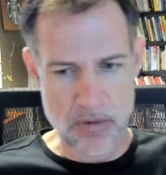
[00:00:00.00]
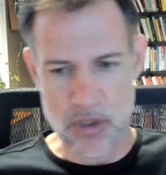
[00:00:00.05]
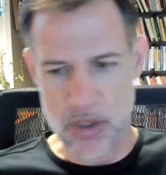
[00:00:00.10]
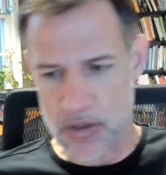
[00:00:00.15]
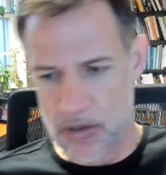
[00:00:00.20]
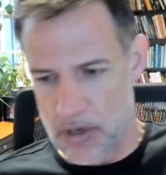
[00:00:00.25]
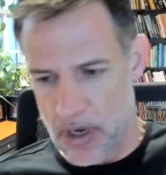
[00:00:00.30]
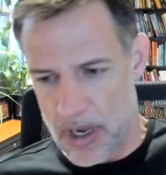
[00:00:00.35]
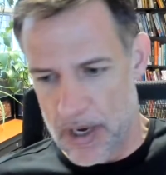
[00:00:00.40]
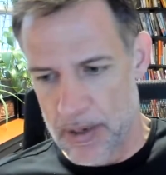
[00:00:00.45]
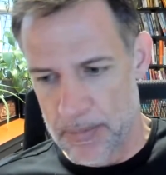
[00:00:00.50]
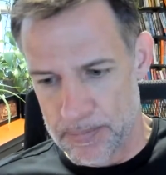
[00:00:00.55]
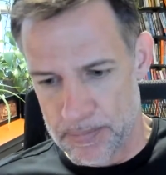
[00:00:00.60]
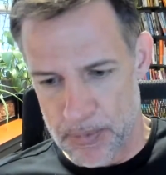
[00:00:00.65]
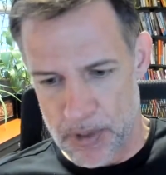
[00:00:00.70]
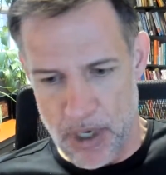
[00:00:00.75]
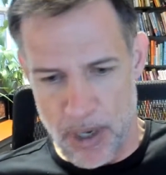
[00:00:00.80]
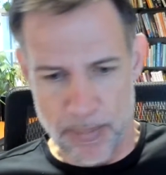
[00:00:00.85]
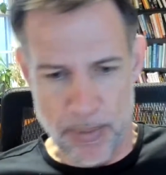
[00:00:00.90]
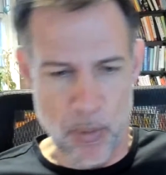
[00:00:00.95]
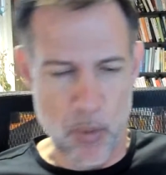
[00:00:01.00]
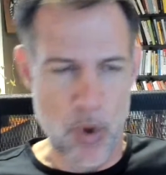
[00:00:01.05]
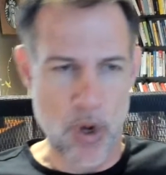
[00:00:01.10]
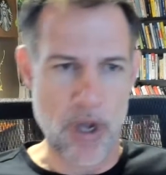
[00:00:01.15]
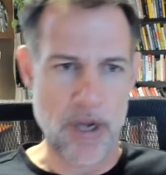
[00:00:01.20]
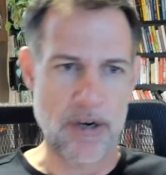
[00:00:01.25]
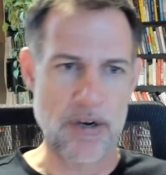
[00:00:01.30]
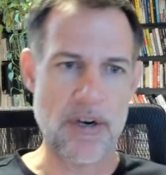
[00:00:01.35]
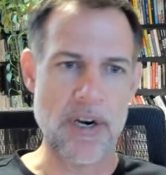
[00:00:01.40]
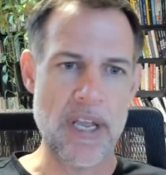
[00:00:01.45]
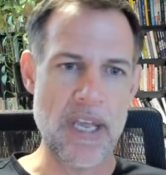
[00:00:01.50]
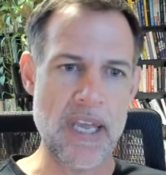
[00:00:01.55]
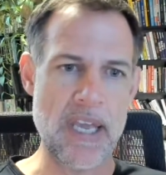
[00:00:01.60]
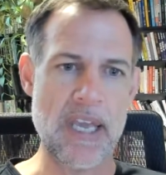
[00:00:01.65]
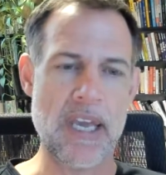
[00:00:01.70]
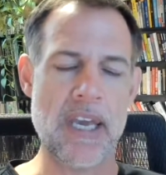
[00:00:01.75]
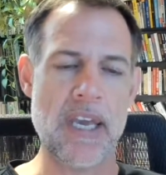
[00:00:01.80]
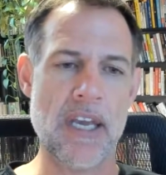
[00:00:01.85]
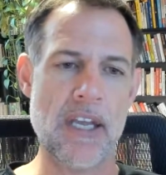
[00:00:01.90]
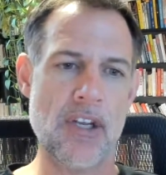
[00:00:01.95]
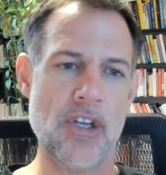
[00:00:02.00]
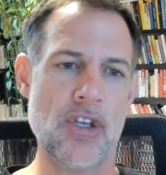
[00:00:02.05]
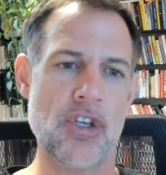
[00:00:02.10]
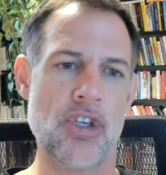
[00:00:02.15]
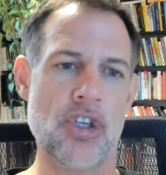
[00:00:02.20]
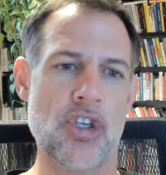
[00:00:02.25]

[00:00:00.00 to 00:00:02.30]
you got a cup of water and